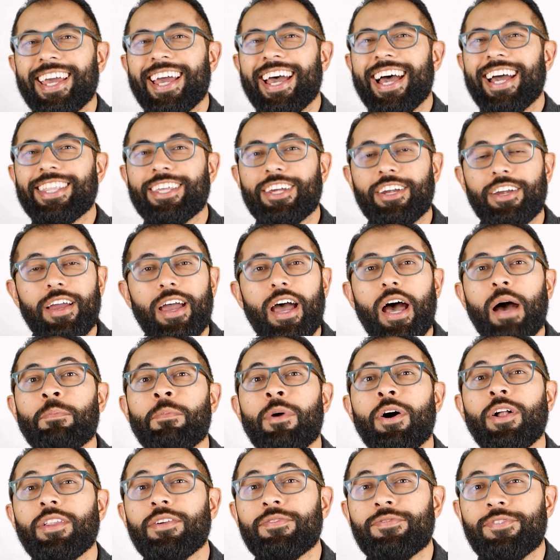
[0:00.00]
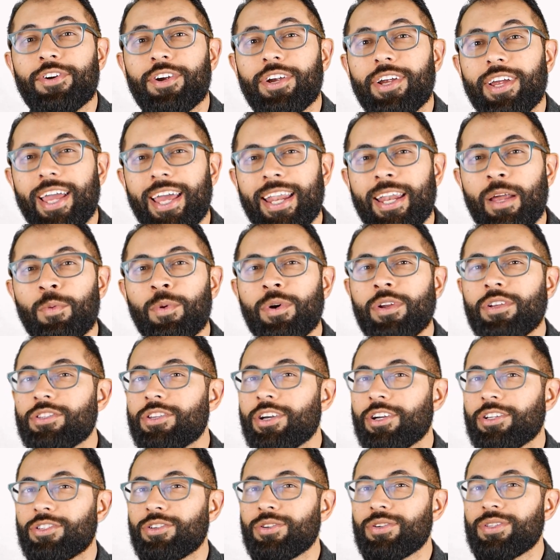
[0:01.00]
Hi there, I'm Oliver, and I want to
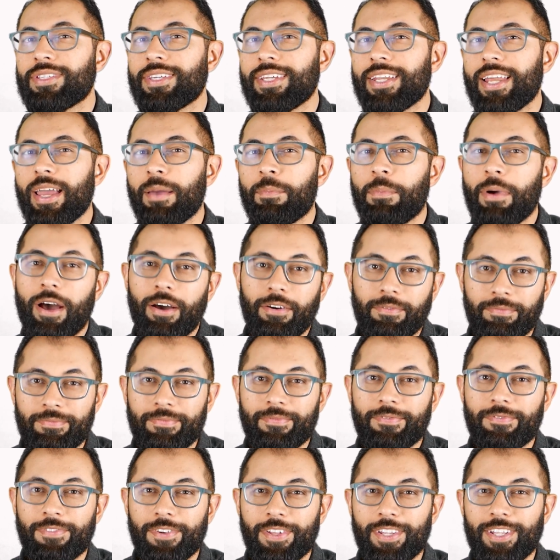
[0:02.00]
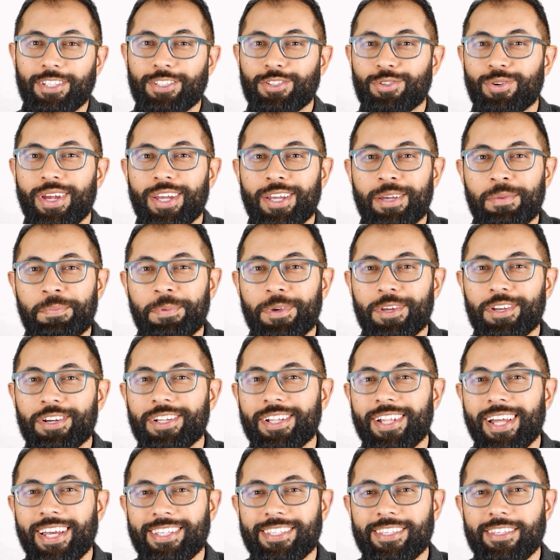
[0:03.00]
talk to you today about Felix Gray computer
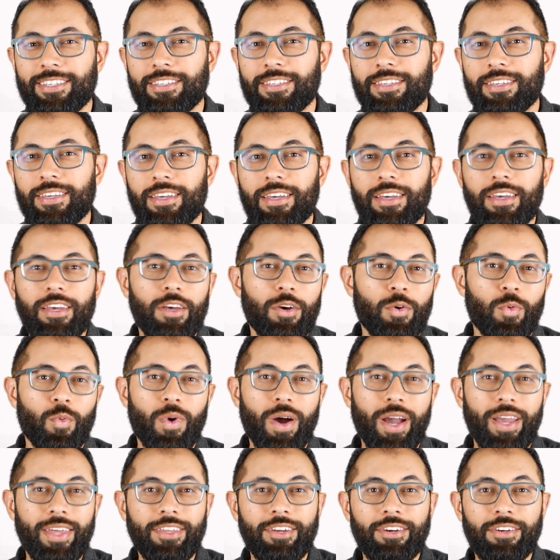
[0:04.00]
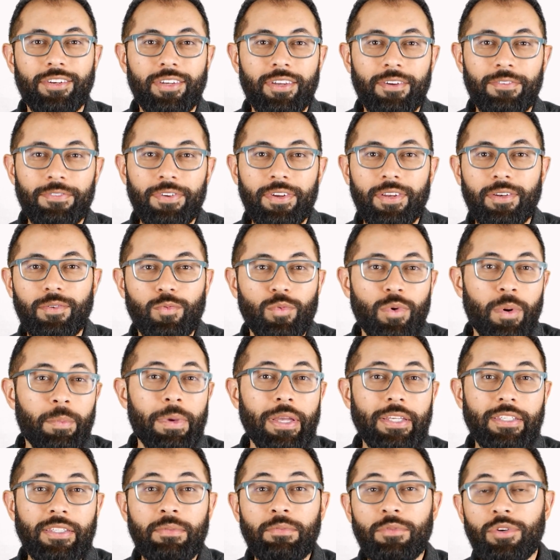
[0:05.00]
glasses, why they're different, what
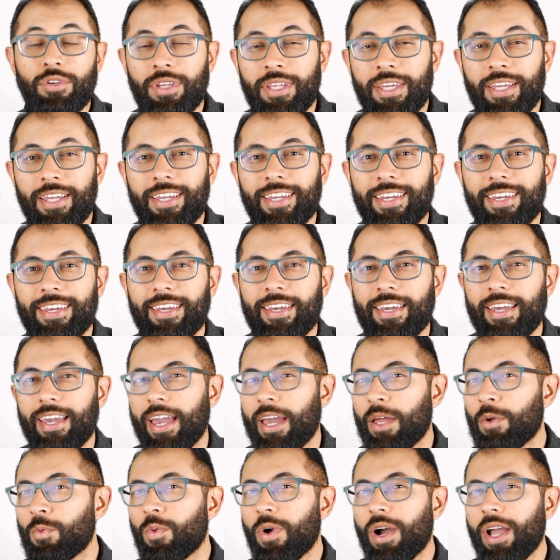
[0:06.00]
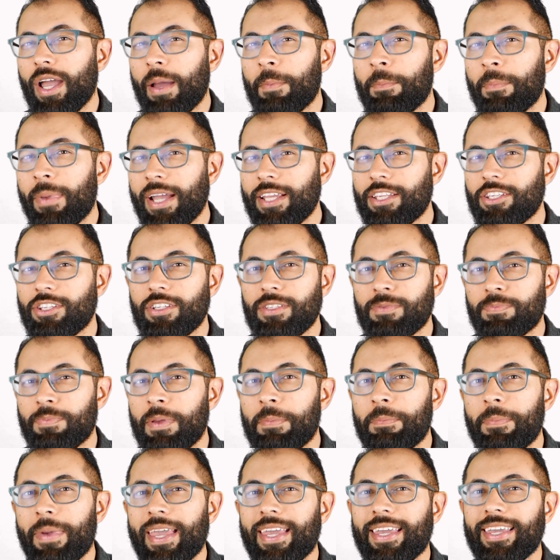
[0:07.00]
makes them unique, and why I might just be
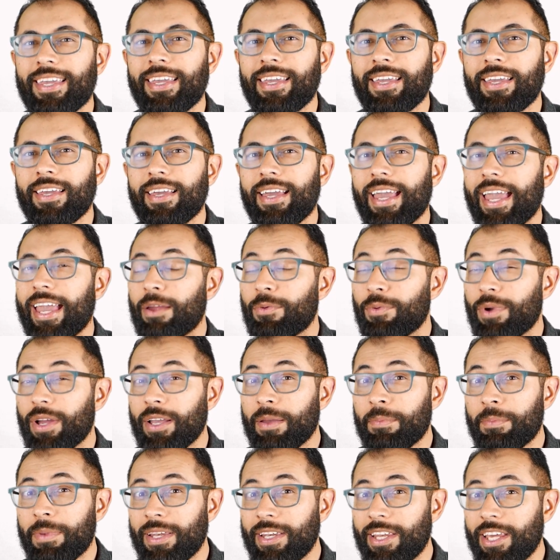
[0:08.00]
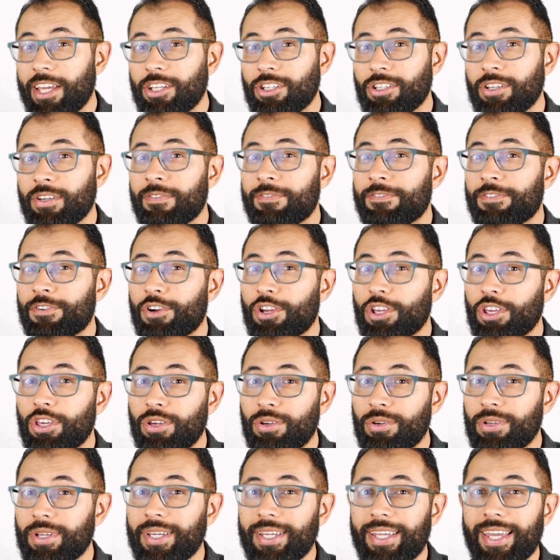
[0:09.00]
making a recommendation for
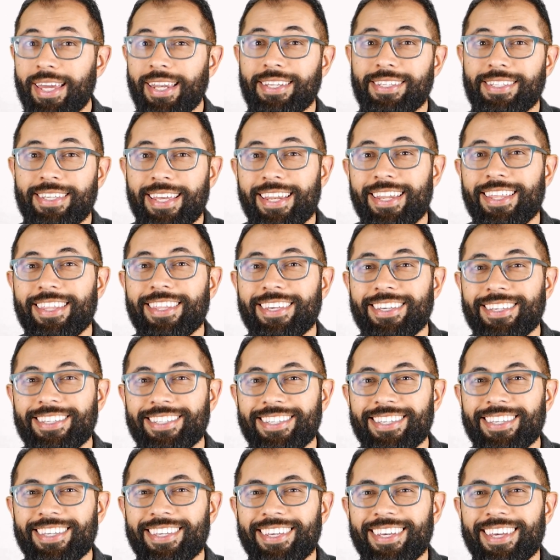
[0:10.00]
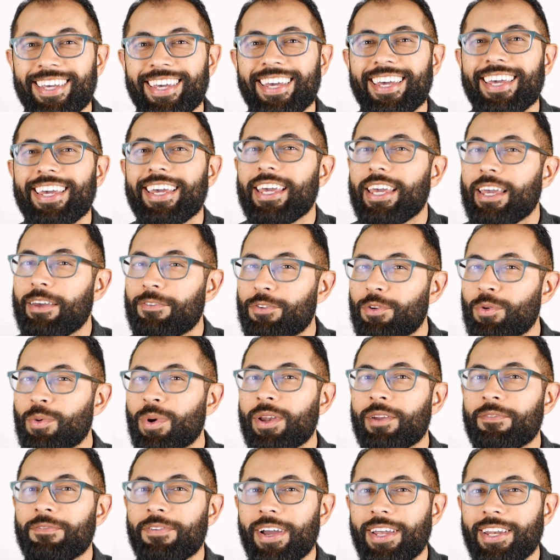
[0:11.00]
you to get a set of these. If you
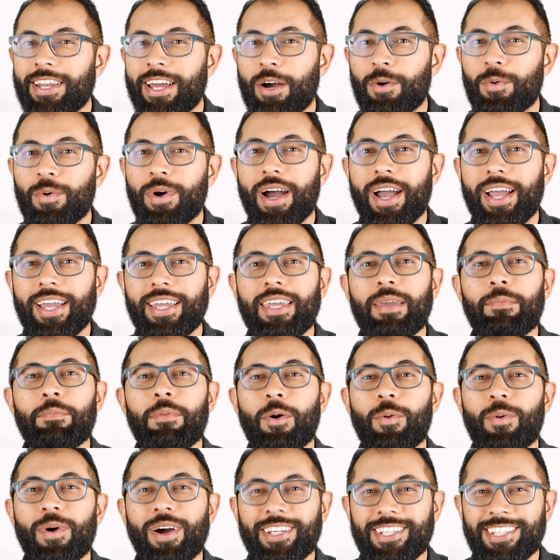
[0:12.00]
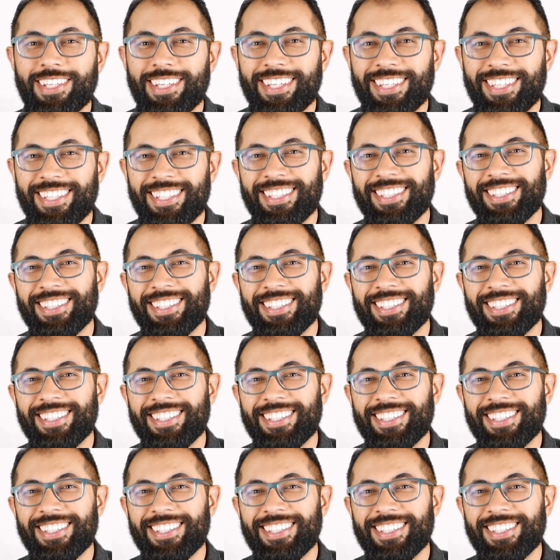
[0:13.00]
want to find out why, keep on watching.